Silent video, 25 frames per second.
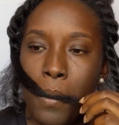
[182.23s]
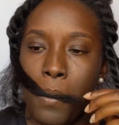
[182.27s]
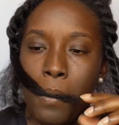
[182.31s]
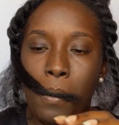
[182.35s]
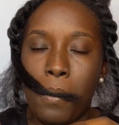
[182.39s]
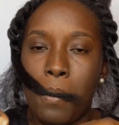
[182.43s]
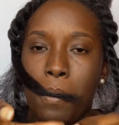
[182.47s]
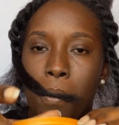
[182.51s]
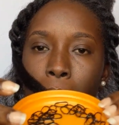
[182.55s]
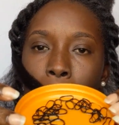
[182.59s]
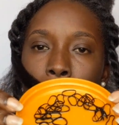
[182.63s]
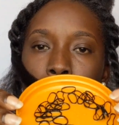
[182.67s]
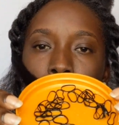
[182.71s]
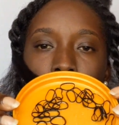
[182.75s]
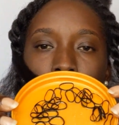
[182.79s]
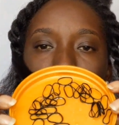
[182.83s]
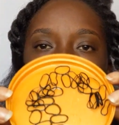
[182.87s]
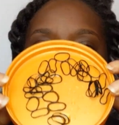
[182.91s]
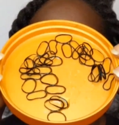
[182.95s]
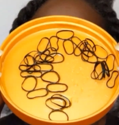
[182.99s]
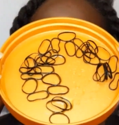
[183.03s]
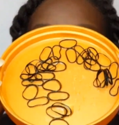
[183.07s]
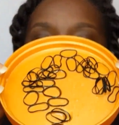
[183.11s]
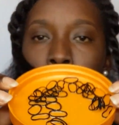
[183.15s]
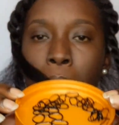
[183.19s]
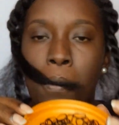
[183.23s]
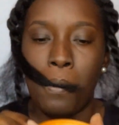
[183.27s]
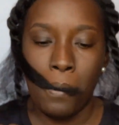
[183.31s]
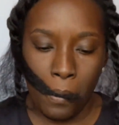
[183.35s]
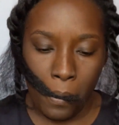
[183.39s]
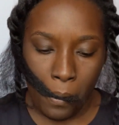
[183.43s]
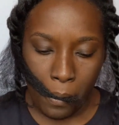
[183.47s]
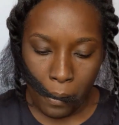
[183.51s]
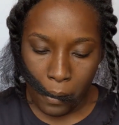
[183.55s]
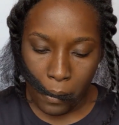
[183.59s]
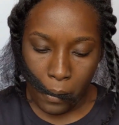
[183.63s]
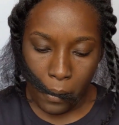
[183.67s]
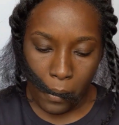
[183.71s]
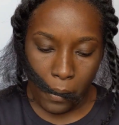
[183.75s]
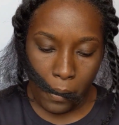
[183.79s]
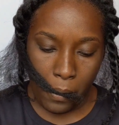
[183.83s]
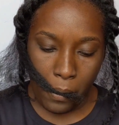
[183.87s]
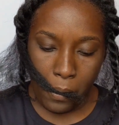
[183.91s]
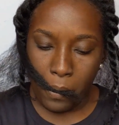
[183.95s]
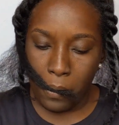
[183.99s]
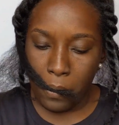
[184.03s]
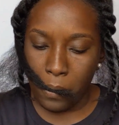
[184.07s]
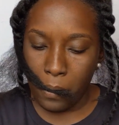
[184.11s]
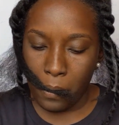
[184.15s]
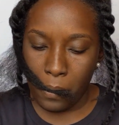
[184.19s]
I oiled the rubber bands to
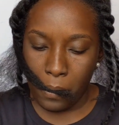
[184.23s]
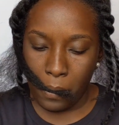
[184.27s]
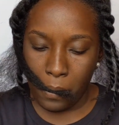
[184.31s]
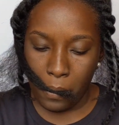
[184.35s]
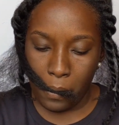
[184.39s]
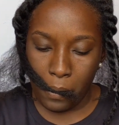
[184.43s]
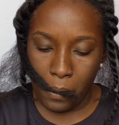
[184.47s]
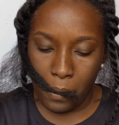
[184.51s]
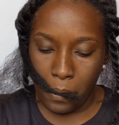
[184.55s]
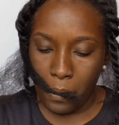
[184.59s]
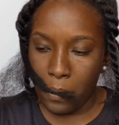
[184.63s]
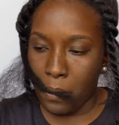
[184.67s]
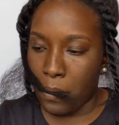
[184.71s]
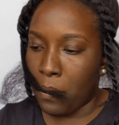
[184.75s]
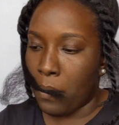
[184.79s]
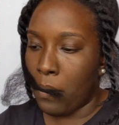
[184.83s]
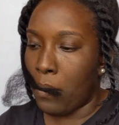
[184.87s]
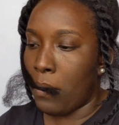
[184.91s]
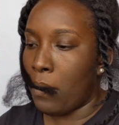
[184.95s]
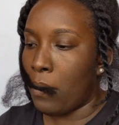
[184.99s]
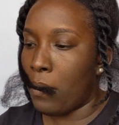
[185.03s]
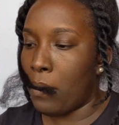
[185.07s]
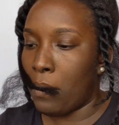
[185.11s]
make them a bit more